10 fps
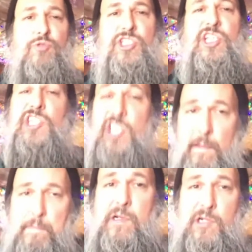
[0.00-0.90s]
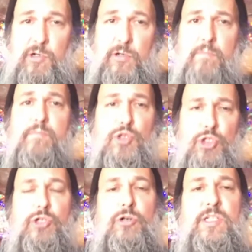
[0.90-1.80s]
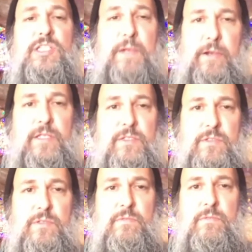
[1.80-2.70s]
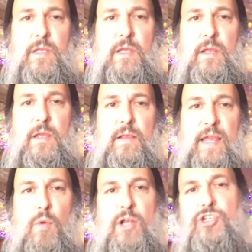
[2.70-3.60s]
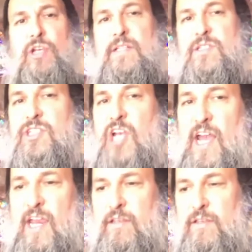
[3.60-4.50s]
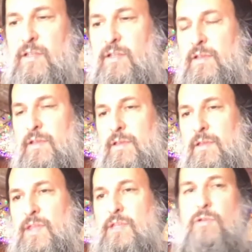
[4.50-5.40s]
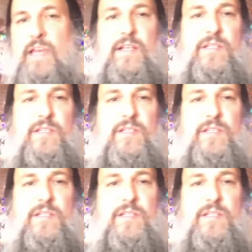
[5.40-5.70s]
was the typical musical experience. Like, once you get signed, then you get a